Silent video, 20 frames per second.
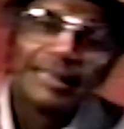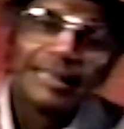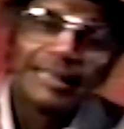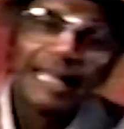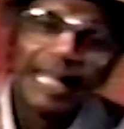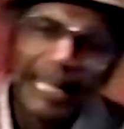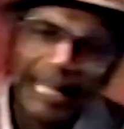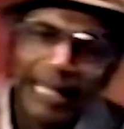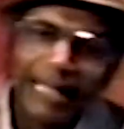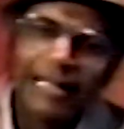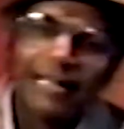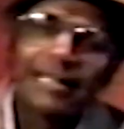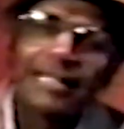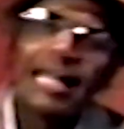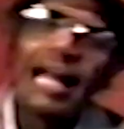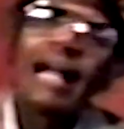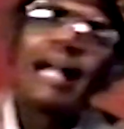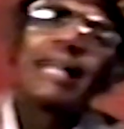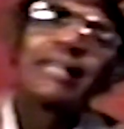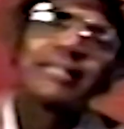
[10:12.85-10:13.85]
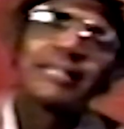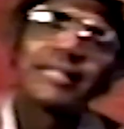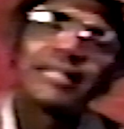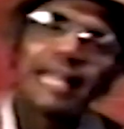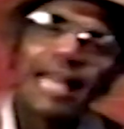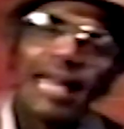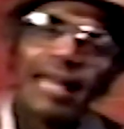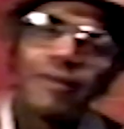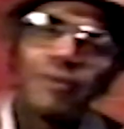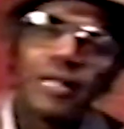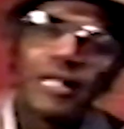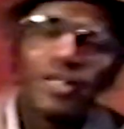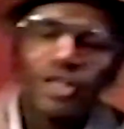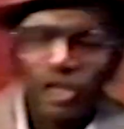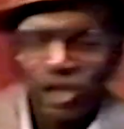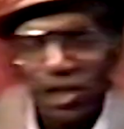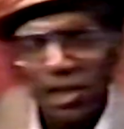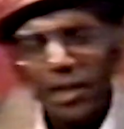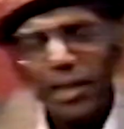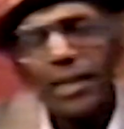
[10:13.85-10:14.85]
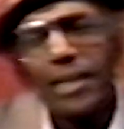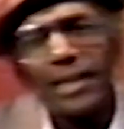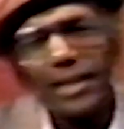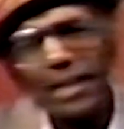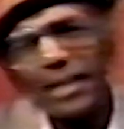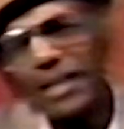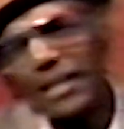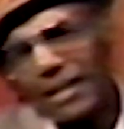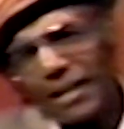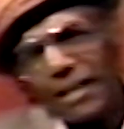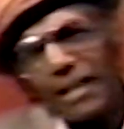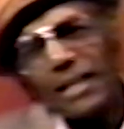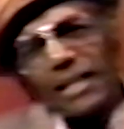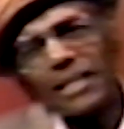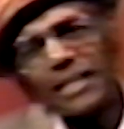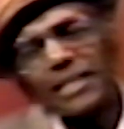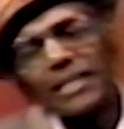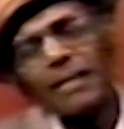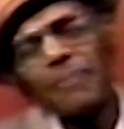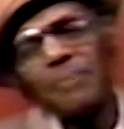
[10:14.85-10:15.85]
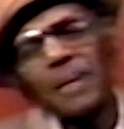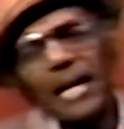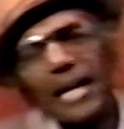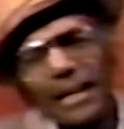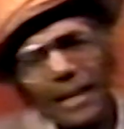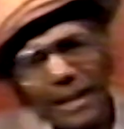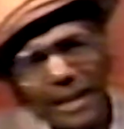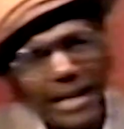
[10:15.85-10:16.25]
eating a nice sandwich. Somebody